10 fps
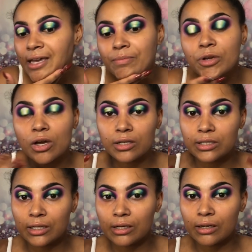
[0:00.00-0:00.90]
because
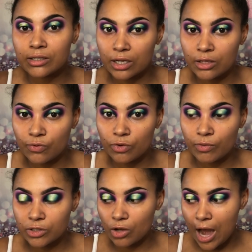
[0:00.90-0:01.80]
the skin food
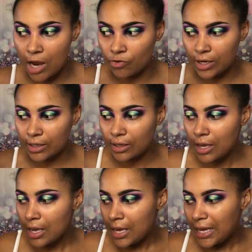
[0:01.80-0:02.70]
was so hydrating.
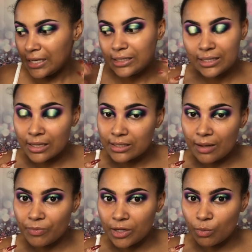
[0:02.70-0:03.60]
It did
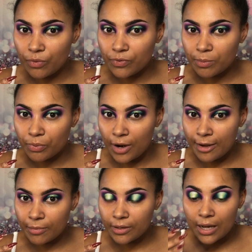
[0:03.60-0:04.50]
something with the
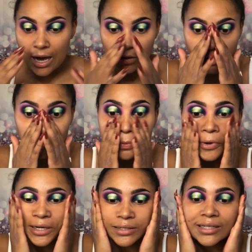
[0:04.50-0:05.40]
primer. I don't know
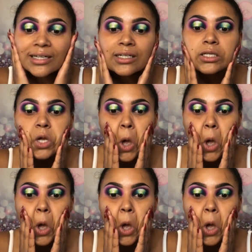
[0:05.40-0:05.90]
what it did,